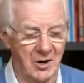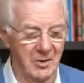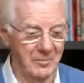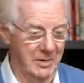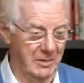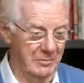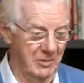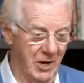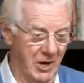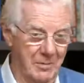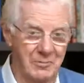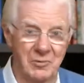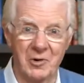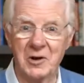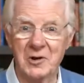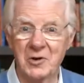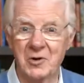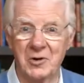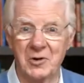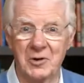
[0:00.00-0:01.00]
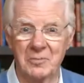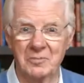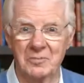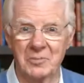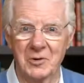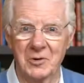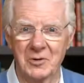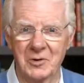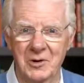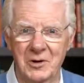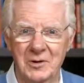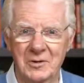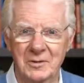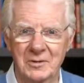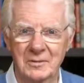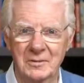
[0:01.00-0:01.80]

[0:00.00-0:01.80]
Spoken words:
or maybe operate your computer,